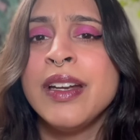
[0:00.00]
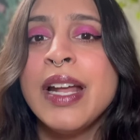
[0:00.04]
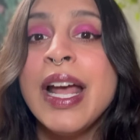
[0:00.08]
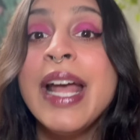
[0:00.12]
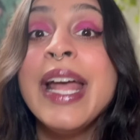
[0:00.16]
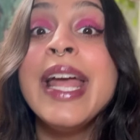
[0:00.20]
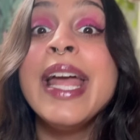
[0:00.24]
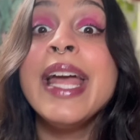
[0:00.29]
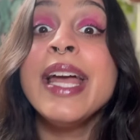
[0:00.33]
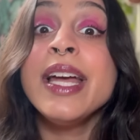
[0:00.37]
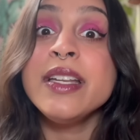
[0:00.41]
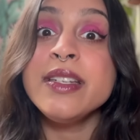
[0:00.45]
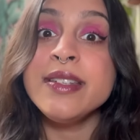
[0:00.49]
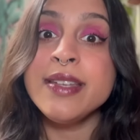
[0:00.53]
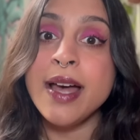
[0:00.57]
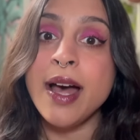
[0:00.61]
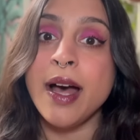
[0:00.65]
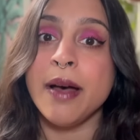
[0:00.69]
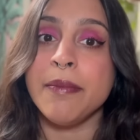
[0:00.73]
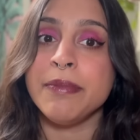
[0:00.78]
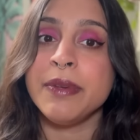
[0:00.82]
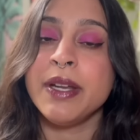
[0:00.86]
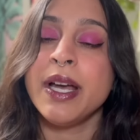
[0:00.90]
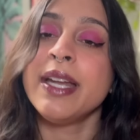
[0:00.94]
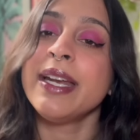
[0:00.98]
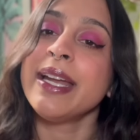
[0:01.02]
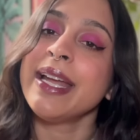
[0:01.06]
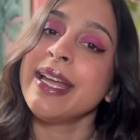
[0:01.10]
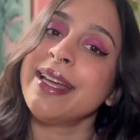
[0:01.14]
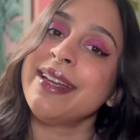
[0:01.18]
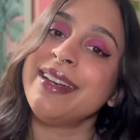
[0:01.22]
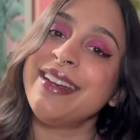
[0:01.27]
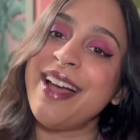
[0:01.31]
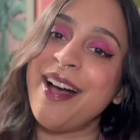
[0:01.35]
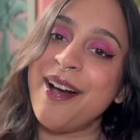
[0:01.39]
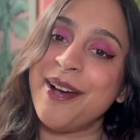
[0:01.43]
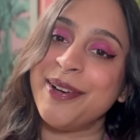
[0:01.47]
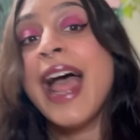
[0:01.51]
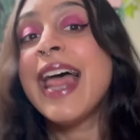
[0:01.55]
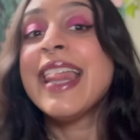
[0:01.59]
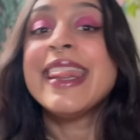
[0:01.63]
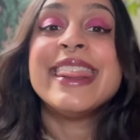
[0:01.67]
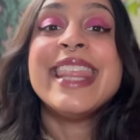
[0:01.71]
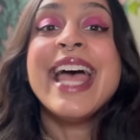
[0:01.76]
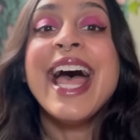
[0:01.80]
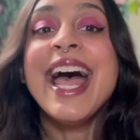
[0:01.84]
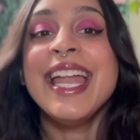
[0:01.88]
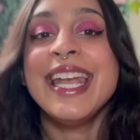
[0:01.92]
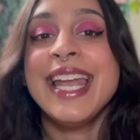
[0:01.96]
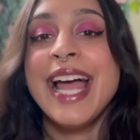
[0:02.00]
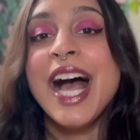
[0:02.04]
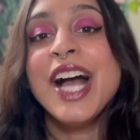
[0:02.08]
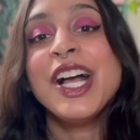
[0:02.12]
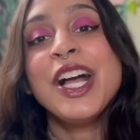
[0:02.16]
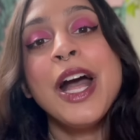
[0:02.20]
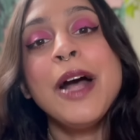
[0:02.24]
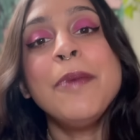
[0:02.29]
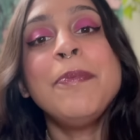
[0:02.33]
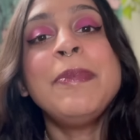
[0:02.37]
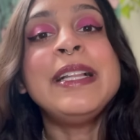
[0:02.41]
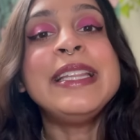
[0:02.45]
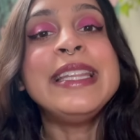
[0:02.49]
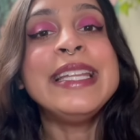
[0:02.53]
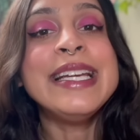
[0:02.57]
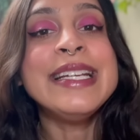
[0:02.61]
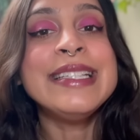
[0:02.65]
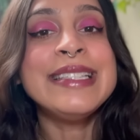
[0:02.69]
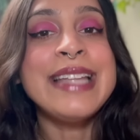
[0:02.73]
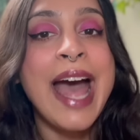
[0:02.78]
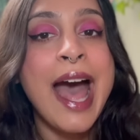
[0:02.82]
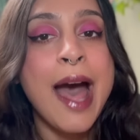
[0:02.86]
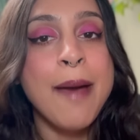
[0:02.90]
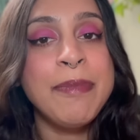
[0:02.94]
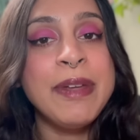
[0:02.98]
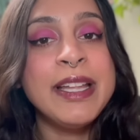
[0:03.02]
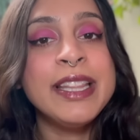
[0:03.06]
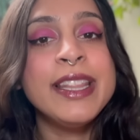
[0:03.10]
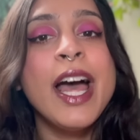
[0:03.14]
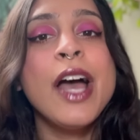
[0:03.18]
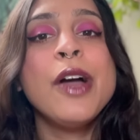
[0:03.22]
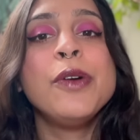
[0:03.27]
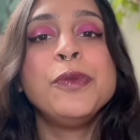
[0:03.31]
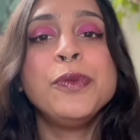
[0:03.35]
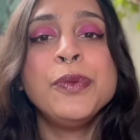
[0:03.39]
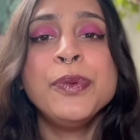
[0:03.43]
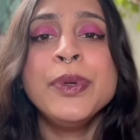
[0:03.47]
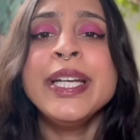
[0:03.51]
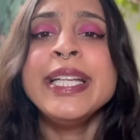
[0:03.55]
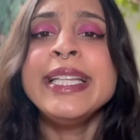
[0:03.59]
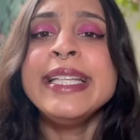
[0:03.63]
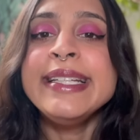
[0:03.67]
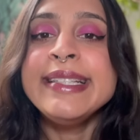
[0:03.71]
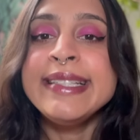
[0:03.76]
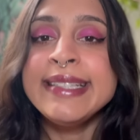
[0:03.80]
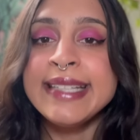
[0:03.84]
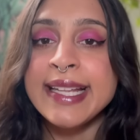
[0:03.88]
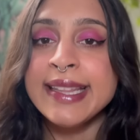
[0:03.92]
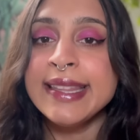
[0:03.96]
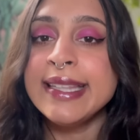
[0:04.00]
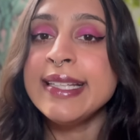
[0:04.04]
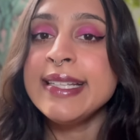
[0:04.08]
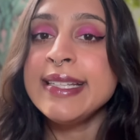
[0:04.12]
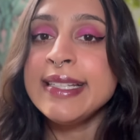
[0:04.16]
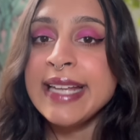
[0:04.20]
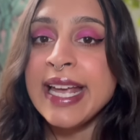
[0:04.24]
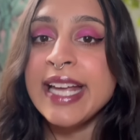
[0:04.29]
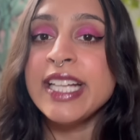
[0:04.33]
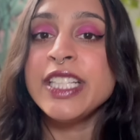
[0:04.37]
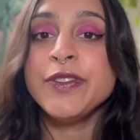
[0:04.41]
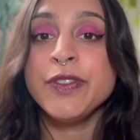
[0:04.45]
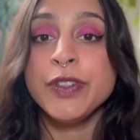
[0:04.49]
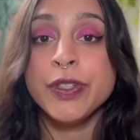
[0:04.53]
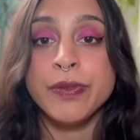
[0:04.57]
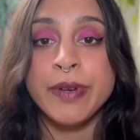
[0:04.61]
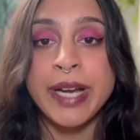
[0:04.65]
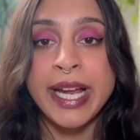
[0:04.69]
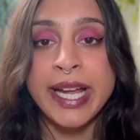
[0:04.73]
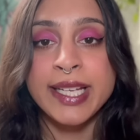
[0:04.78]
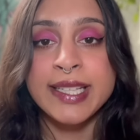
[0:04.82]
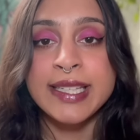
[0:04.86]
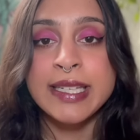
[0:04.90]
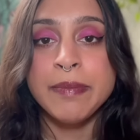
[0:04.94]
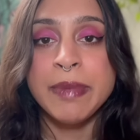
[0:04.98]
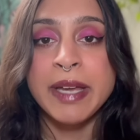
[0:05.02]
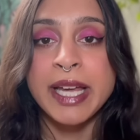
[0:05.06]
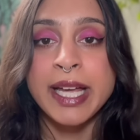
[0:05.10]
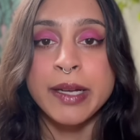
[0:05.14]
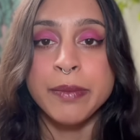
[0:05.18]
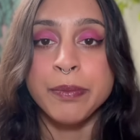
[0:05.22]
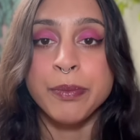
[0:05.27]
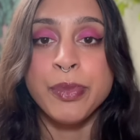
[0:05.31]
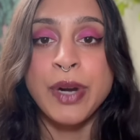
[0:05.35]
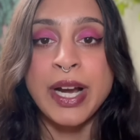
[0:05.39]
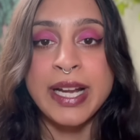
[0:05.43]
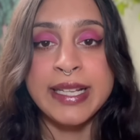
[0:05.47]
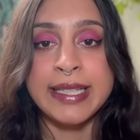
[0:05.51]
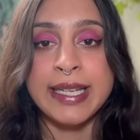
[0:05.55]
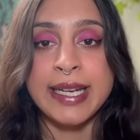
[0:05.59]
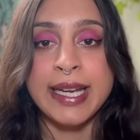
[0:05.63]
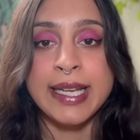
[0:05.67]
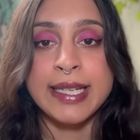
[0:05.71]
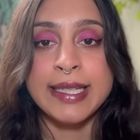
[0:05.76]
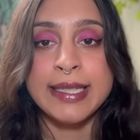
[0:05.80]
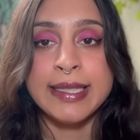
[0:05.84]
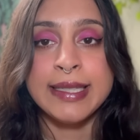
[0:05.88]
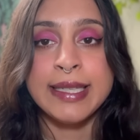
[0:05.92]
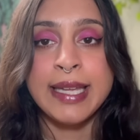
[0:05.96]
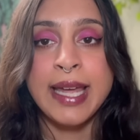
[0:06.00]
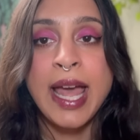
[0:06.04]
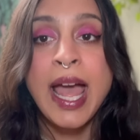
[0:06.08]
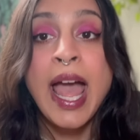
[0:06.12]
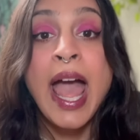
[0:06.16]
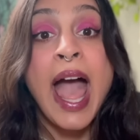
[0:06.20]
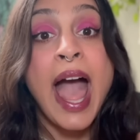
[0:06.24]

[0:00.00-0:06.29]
A hand up, not a handout. Then a couple things happened that really set the stage for Reagan to become president.